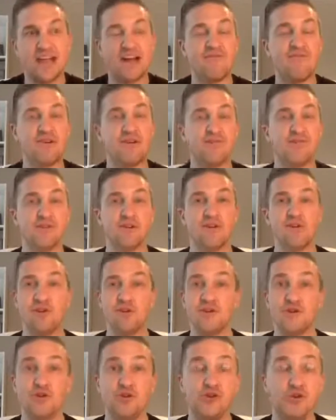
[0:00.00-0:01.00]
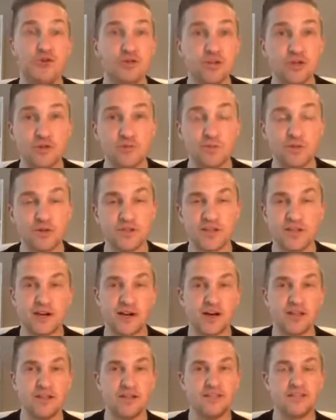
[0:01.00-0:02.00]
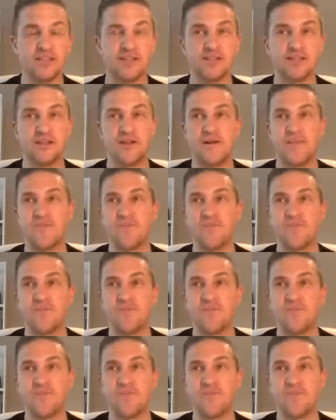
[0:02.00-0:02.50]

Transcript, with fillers: Have you ever used a sports psychologist?